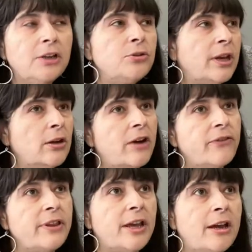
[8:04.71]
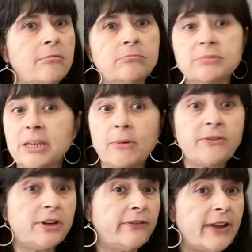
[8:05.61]
You can offer them some
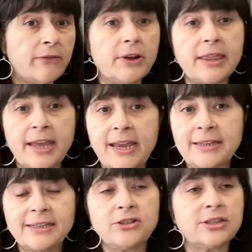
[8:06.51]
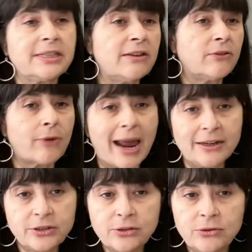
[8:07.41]
of their favorite things and just give
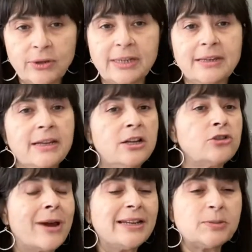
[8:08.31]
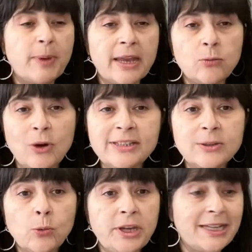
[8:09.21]
gratitude, and try to spend once
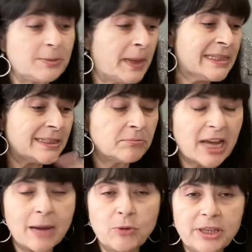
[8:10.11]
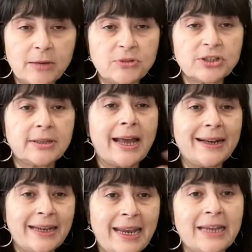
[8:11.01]
a week, spend some time with them. Just light
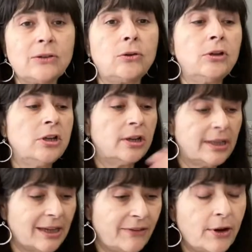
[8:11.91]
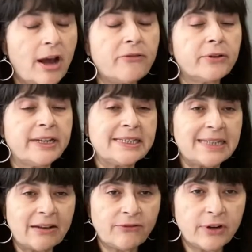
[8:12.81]
a candle, give an offering,
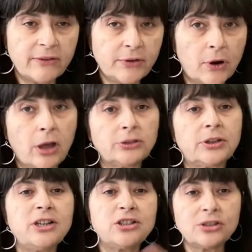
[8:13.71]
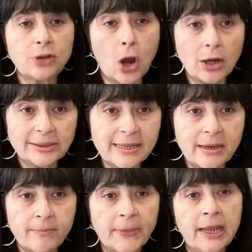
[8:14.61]
sit in front of your altar, and just talk to
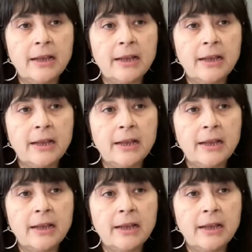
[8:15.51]
them.